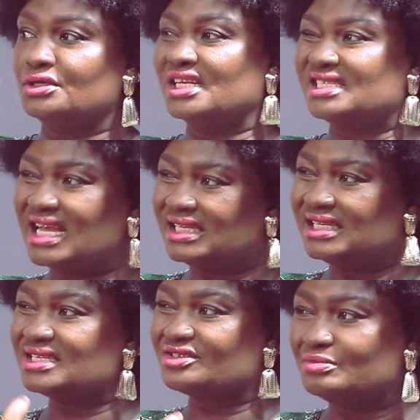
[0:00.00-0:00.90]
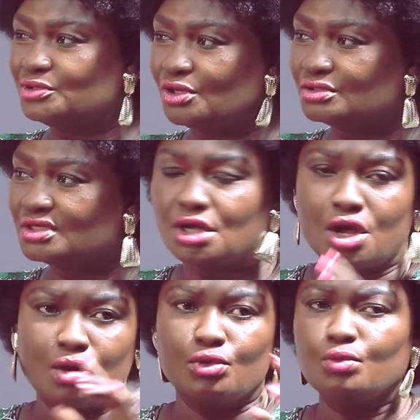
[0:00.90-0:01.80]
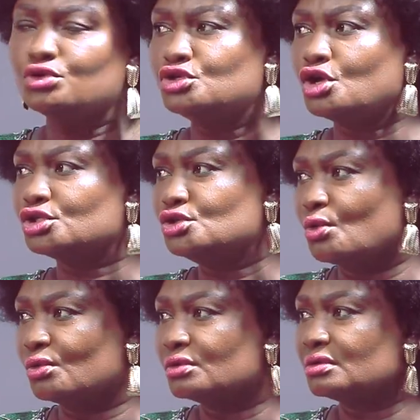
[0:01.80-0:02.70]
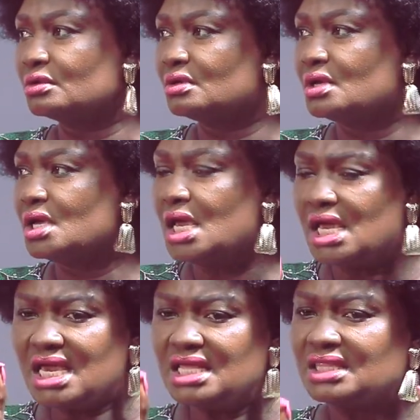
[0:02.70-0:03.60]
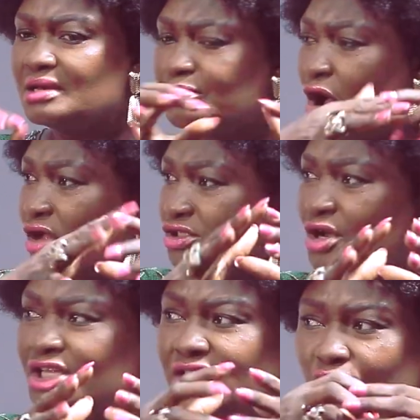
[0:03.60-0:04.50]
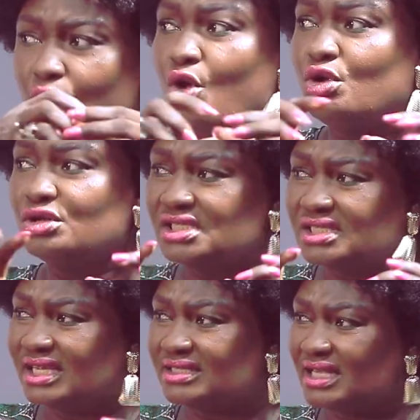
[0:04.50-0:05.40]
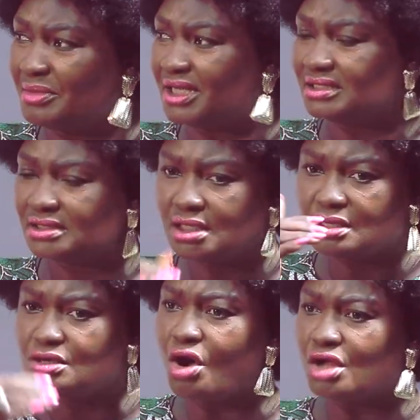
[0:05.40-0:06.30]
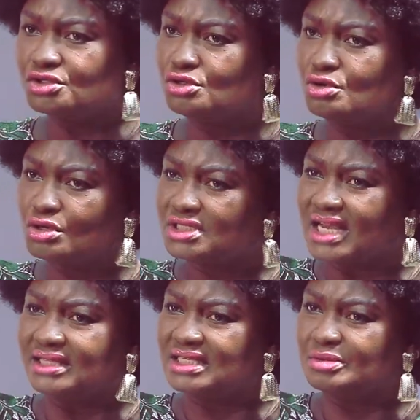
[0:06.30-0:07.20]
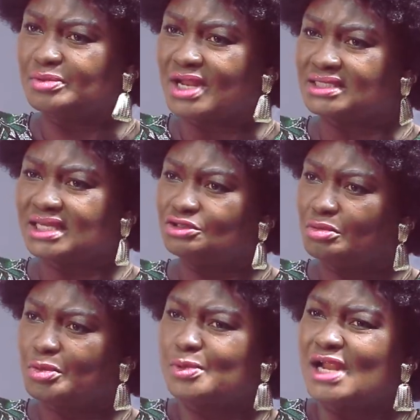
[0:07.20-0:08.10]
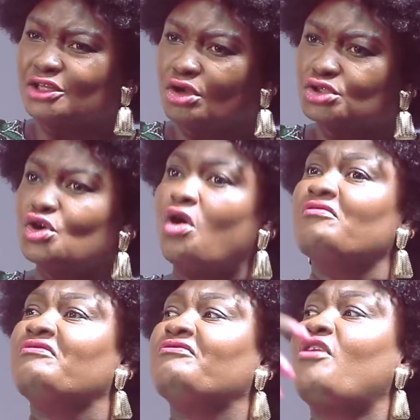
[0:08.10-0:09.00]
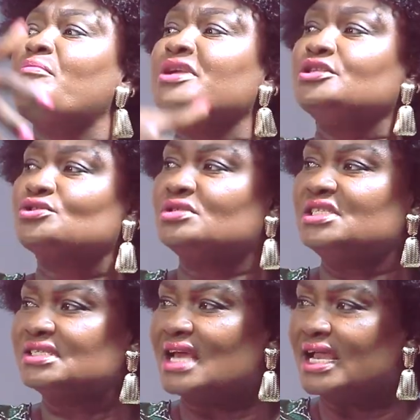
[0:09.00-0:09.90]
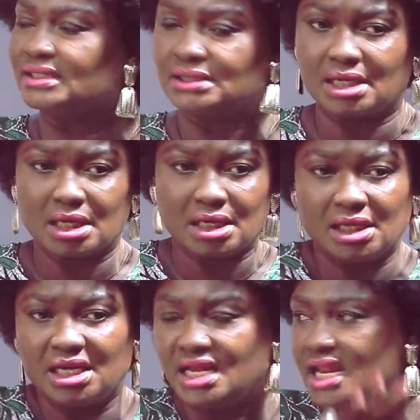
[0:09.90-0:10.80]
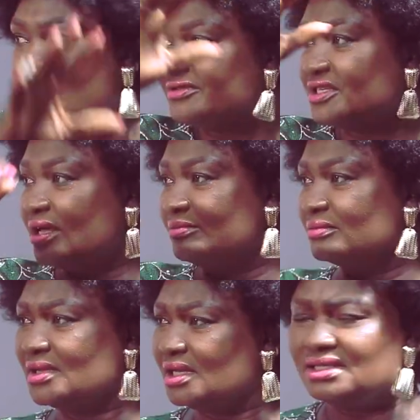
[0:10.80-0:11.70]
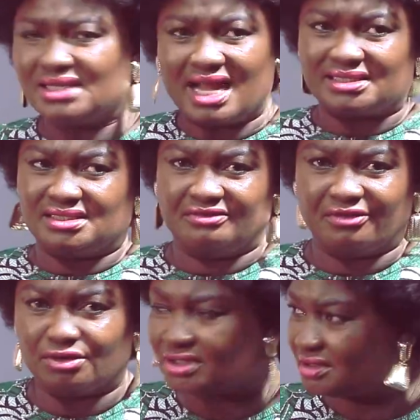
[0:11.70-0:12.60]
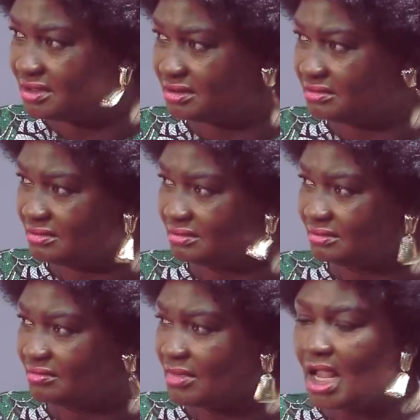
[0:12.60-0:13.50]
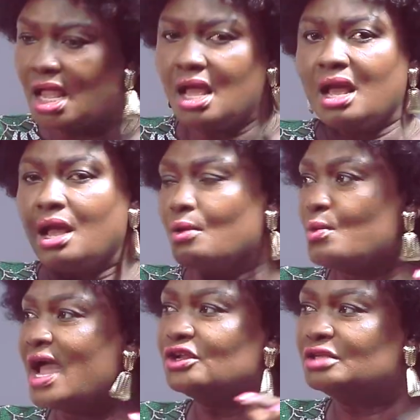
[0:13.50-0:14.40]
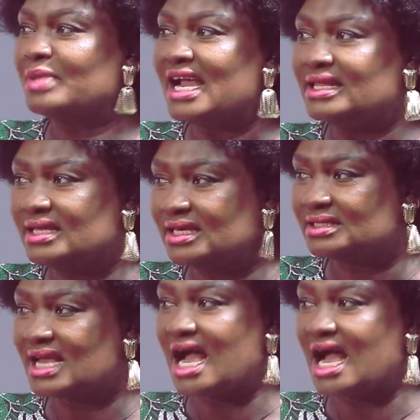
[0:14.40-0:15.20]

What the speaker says: understanding scriptures, we would not know. Also in the Old Testament, God looked at these people and said, you people are not conforming to design. He left them. That's divorce. We are not by this